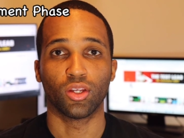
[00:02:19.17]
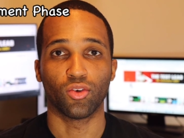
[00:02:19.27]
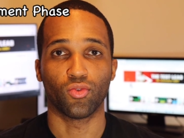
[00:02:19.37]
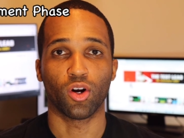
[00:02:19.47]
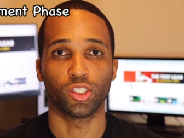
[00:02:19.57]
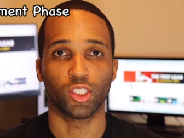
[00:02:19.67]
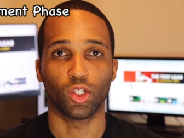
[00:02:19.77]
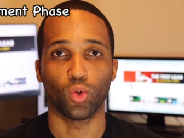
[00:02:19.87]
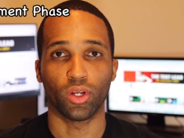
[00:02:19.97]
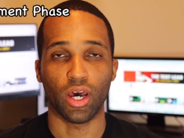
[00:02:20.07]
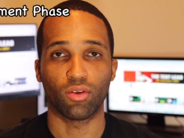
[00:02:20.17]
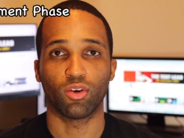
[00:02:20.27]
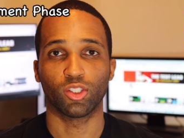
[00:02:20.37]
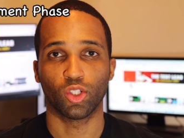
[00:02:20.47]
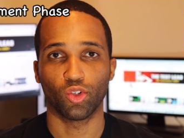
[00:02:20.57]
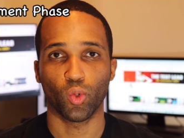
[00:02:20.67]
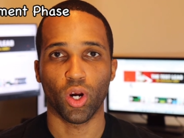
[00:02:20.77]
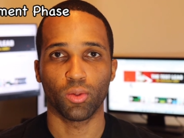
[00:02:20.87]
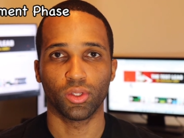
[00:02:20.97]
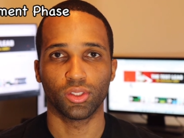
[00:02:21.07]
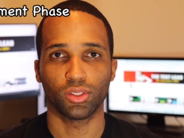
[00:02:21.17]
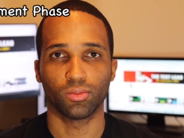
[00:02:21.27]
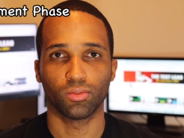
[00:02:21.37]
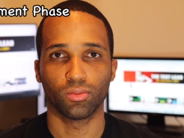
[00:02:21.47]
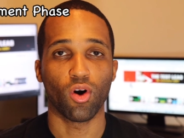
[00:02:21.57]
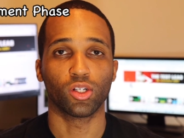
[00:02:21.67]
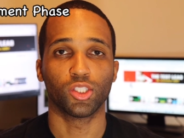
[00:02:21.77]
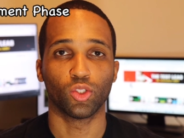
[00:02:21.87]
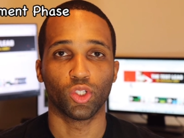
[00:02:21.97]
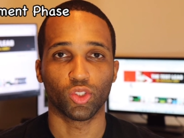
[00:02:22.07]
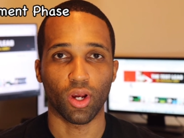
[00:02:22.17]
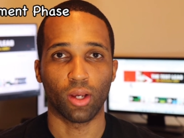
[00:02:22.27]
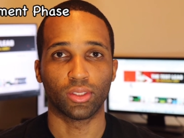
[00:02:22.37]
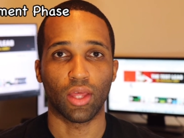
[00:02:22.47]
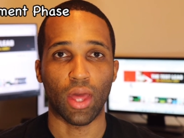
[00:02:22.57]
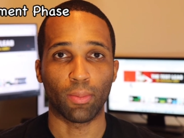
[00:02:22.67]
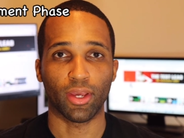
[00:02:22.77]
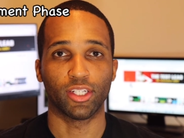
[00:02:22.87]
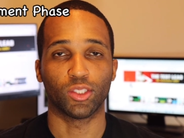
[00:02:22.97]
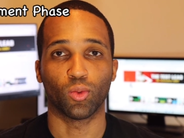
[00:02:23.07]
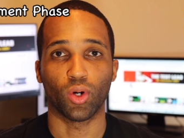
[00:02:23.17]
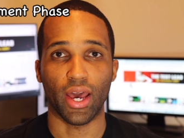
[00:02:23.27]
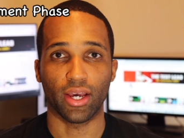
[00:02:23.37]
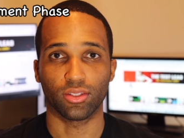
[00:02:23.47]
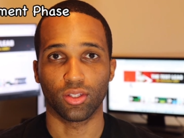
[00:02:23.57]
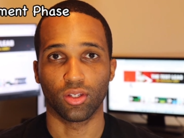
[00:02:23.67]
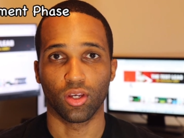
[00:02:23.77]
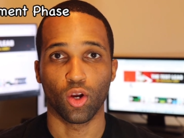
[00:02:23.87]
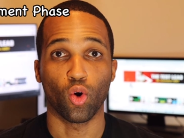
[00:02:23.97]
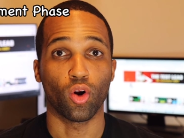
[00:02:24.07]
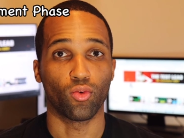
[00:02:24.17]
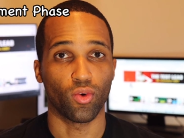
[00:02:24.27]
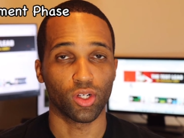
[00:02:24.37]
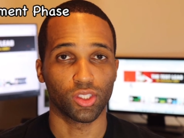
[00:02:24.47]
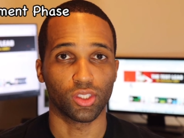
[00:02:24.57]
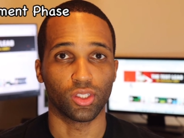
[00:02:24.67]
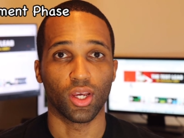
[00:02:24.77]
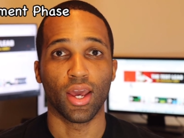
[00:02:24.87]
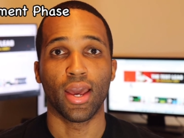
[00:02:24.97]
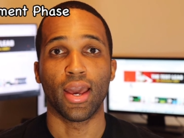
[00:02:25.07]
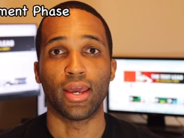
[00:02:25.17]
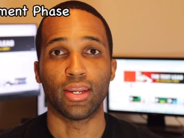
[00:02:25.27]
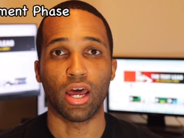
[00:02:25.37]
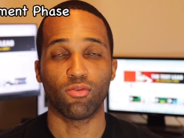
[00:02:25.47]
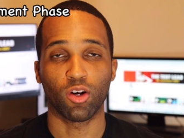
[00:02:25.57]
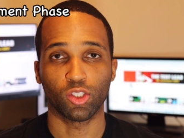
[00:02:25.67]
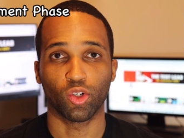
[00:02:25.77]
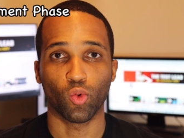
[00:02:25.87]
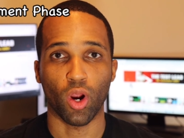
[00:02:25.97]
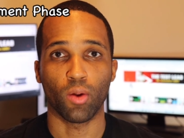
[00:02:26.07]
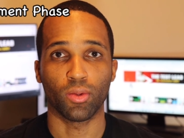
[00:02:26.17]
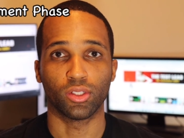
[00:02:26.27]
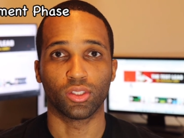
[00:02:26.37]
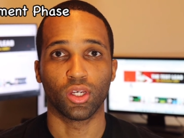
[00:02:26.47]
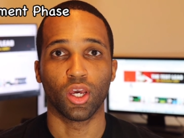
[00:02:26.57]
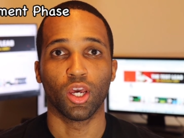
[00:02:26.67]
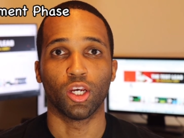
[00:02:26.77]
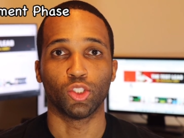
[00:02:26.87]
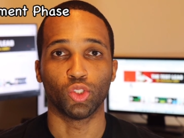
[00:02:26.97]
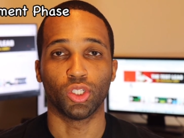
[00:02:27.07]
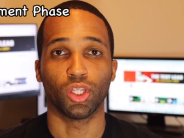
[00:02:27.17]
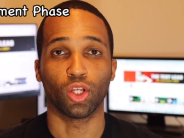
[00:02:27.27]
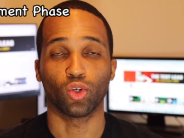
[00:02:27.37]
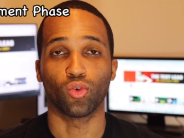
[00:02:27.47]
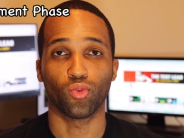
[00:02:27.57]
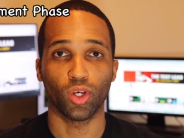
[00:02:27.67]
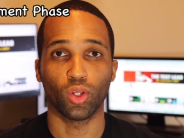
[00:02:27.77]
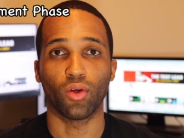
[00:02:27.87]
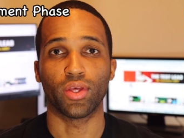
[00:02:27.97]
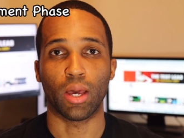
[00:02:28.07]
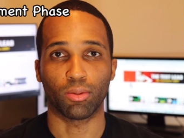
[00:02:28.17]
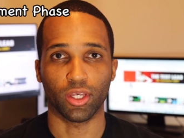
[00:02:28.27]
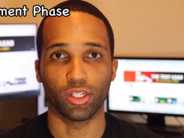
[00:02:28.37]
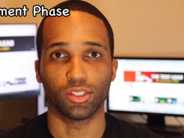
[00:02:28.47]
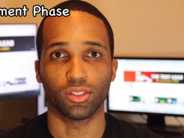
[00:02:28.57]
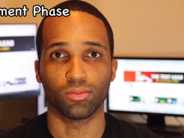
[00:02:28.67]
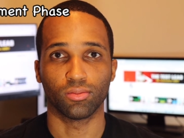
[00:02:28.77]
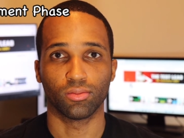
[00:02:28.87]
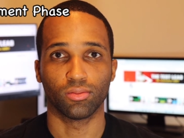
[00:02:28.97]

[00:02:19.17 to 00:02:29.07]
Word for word: There are functional and non-functional requirements. Functional describes how the application will act or function and non-functional requirements it shows you the look or feel of the application.